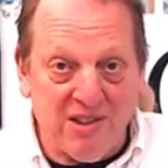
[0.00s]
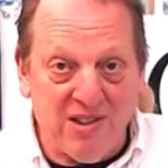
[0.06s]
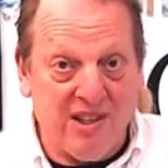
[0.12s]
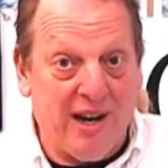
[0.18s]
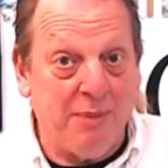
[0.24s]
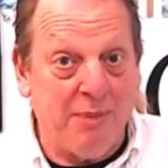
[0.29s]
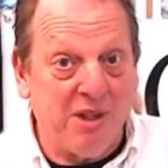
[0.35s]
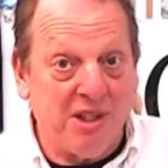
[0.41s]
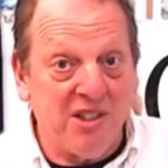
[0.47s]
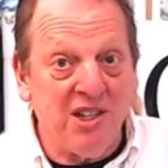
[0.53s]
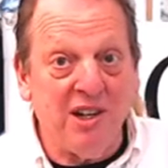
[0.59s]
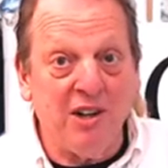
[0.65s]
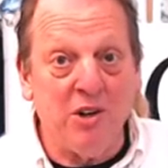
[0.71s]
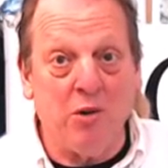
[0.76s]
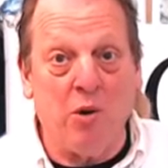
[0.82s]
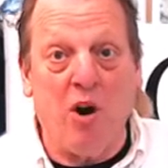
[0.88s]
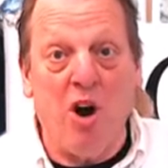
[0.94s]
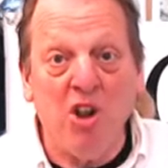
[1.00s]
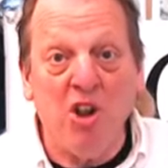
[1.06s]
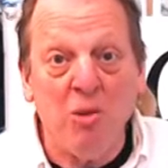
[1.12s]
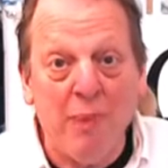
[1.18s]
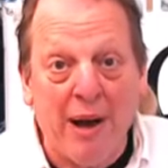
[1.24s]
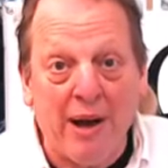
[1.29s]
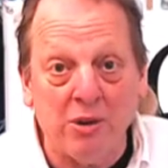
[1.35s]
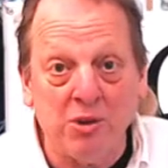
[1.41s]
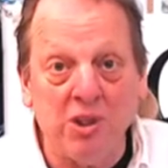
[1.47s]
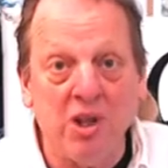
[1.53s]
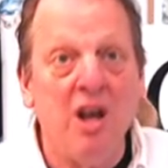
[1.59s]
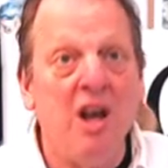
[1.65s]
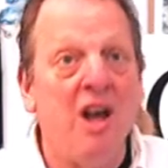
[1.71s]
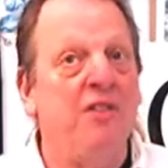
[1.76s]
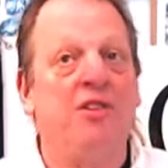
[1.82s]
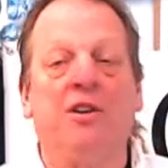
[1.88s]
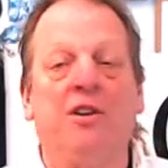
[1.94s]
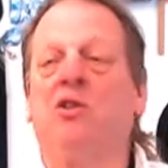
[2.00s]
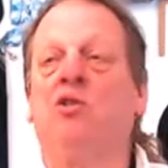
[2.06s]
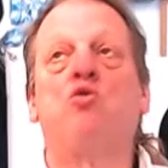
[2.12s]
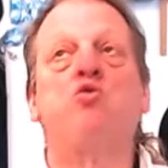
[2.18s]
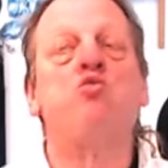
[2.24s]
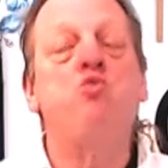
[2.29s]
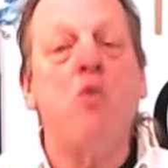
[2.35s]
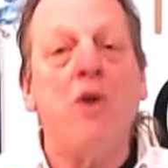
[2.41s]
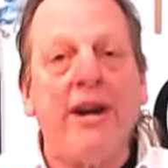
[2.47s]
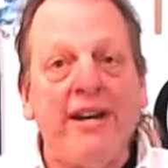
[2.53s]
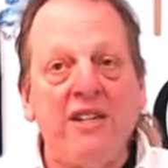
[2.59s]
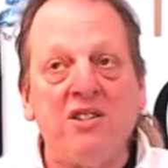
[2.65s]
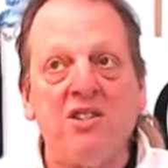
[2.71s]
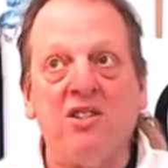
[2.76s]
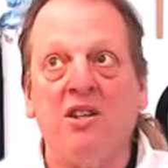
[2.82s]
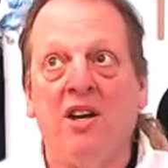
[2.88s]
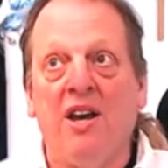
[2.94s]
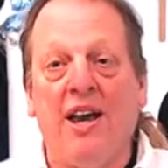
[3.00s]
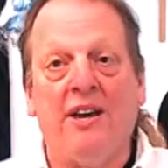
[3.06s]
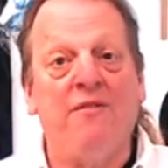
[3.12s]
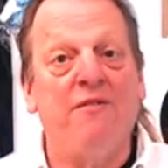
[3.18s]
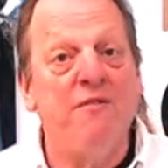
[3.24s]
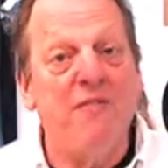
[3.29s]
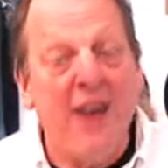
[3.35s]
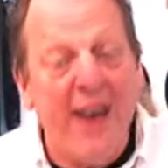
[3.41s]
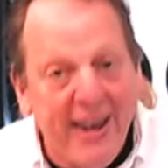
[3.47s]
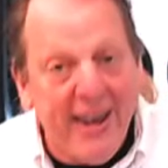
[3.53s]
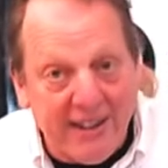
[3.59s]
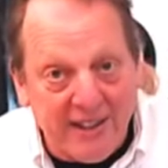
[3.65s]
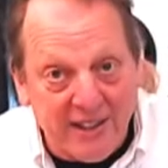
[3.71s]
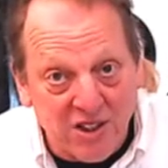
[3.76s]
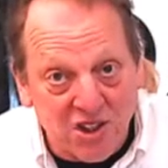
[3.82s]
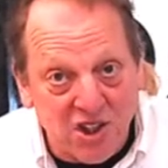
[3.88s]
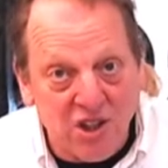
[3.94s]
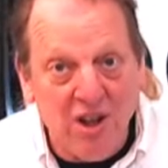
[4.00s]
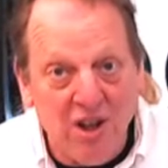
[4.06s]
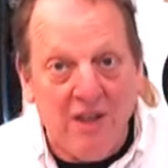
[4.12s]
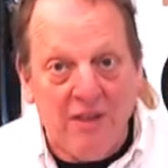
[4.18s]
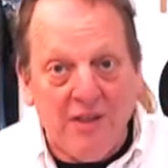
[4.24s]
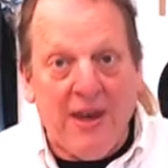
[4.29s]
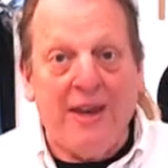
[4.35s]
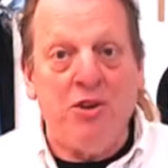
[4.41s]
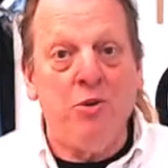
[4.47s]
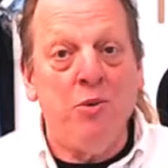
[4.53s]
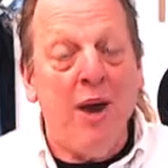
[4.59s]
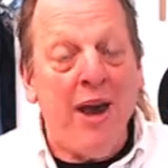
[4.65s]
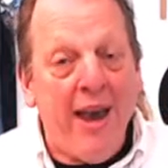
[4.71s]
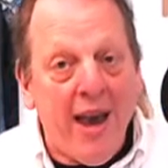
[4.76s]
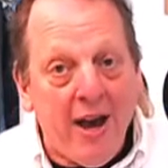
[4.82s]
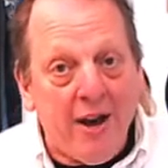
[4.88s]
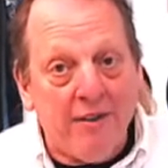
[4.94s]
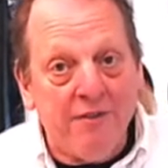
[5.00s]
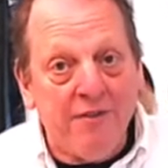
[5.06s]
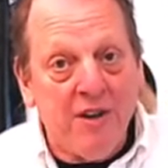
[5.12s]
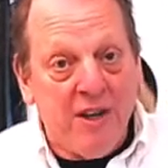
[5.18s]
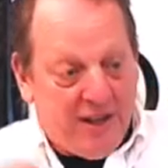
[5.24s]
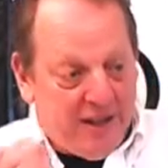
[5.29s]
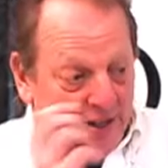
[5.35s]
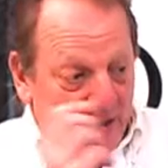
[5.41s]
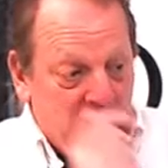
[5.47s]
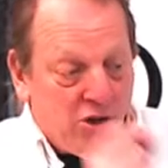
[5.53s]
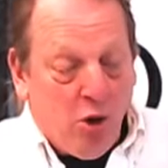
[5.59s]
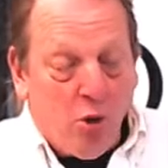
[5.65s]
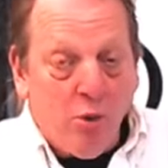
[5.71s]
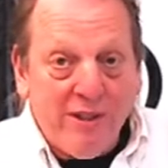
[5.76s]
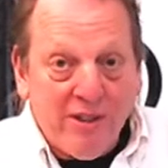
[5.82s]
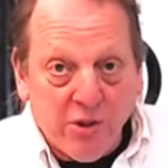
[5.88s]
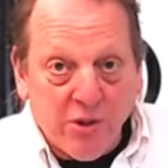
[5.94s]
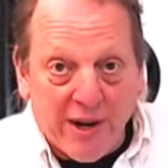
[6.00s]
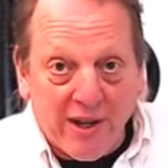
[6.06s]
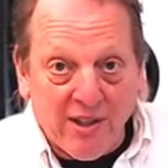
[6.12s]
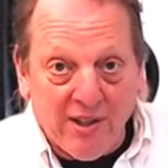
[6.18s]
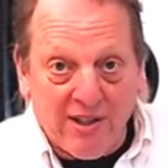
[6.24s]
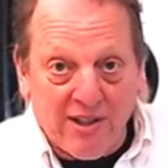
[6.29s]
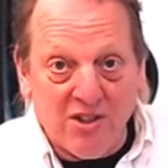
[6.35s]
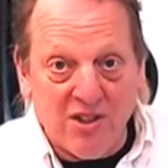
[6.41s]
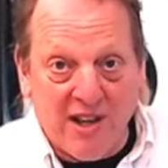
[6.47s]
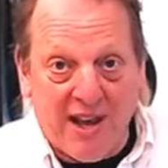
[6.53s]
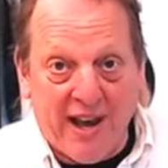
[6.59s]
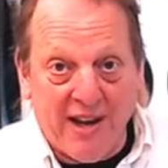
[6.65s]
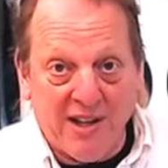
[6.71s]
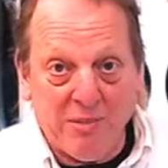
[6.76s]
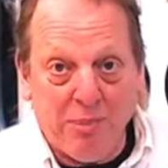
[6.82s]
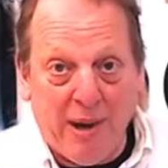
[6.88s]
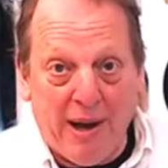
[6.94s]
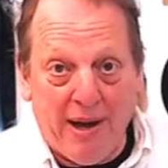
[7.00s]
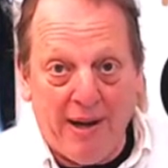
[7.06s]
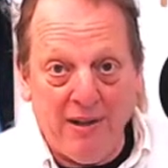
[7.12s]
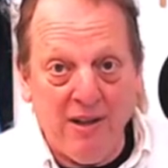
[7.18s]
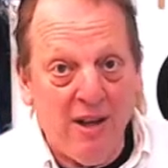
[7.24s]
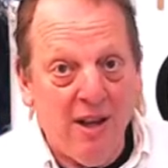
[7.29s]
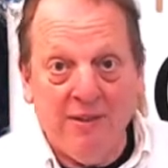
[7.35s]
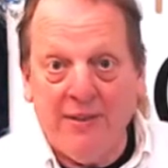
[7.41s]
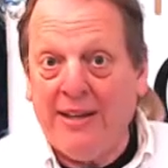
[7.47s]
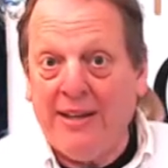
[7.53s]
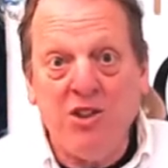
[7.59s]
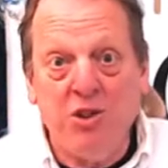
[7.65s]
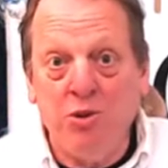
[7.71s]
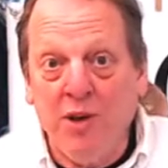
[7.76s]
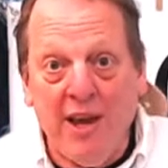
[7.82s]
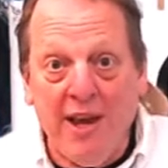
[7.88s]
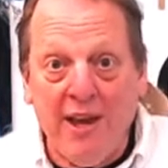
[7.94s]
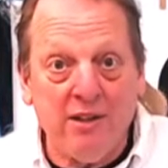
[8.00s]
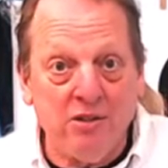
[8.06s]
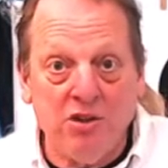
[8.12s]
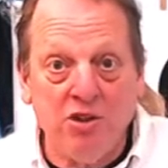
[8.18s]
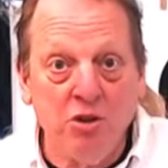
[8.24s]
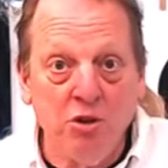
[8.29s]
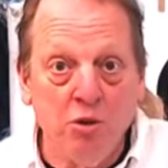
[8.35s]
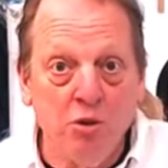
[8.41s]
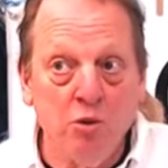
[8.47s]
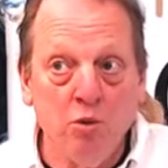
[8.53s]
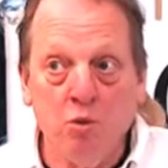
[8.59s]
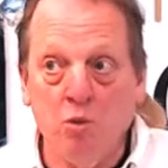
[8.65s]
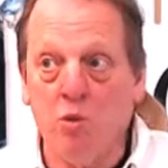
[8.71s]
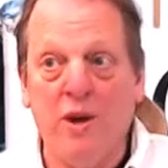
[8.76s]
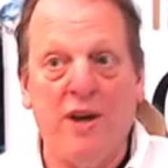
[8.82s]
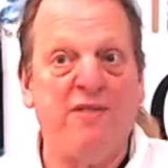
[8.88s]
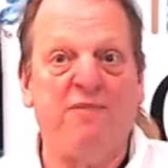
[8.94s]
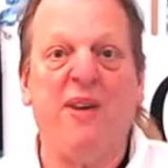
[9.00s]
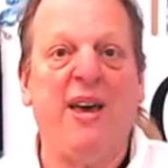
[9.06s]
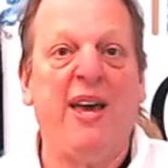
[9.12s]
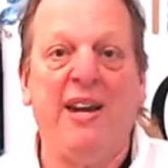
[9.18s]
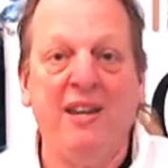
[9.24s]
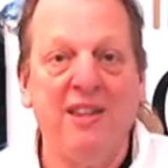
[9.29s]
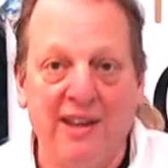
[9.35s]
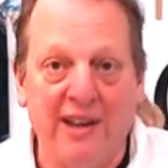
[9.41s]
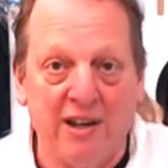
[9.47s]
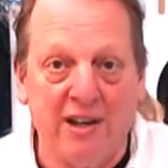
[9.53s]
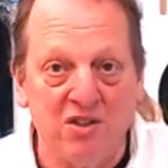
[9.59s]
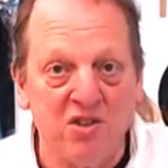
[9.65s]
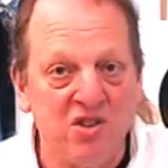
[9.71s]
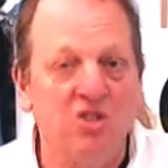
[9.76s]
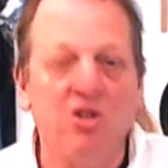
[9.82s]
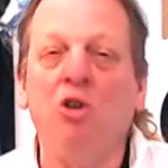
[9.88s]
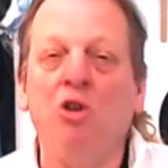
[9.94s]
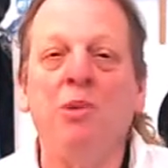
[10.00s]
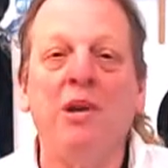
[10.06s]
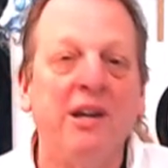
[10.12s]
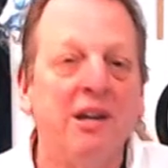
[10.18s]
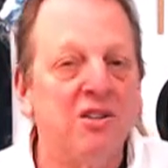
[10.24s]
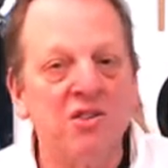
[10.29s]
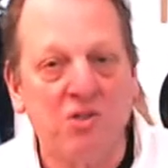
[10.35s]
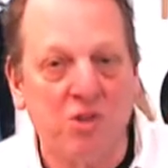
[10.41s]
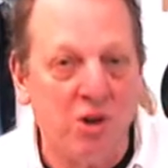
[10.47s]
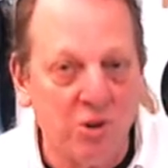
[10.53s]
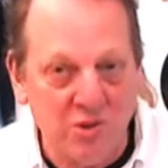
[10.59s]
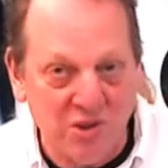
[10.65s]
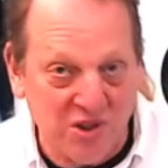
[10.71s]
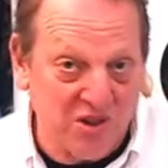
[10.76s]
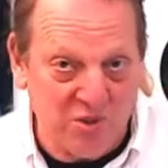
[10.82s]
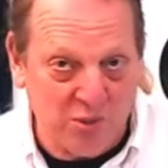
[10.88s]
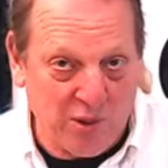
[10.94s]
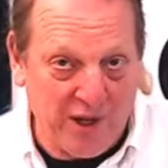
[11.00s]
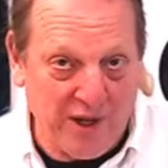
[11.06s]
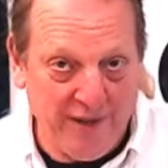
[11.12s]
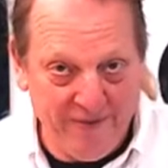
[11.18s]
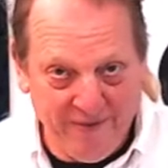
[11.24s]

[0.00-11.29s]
And I'm going to tell you all about the great advantage that you have in going directly into the octopod that you can't do with anything else. Nobody else grows this way.